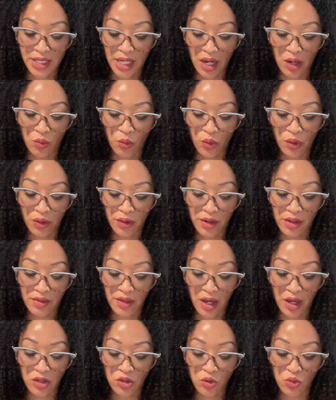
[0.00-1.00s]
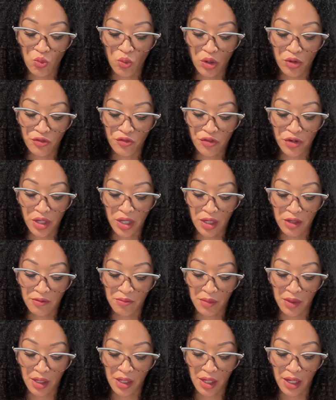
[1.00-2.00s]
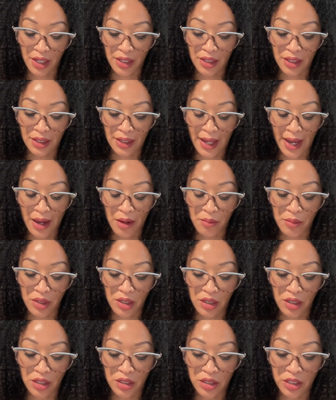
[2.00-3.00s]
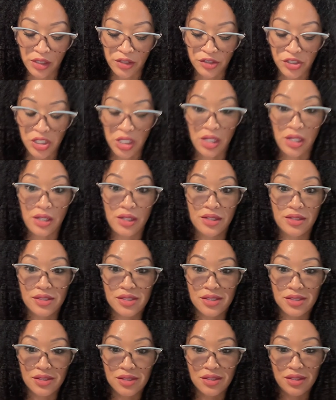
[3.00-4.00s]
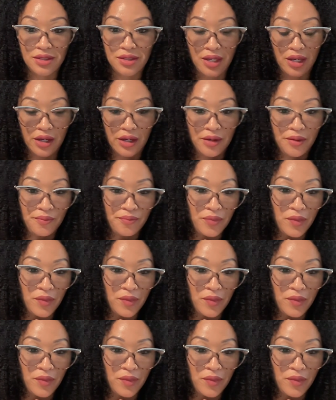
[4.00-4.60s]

I worry that you won't forgive me and allow me another chance. Yeah.